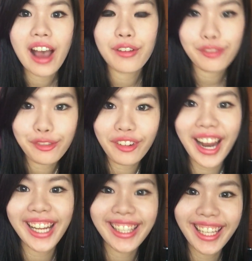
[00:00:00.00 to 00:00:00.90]

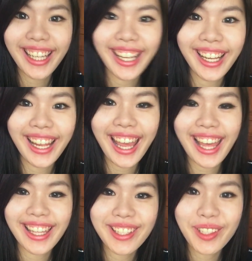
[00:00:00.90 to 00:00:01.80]
Friday,
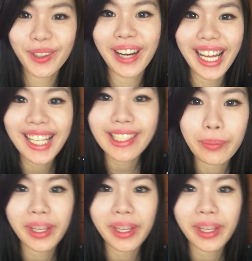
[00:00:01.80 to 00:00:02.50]
and you know what?